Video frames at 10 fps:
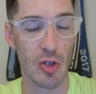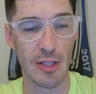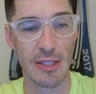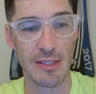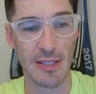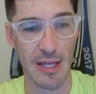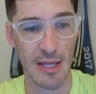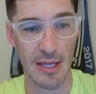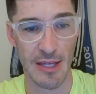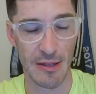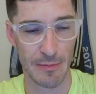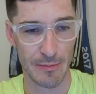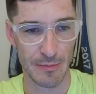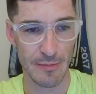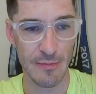is a
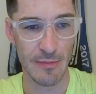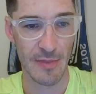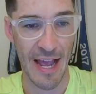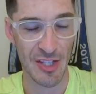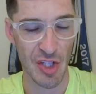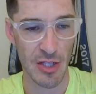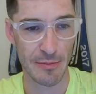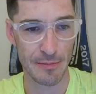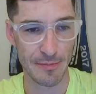hatchet,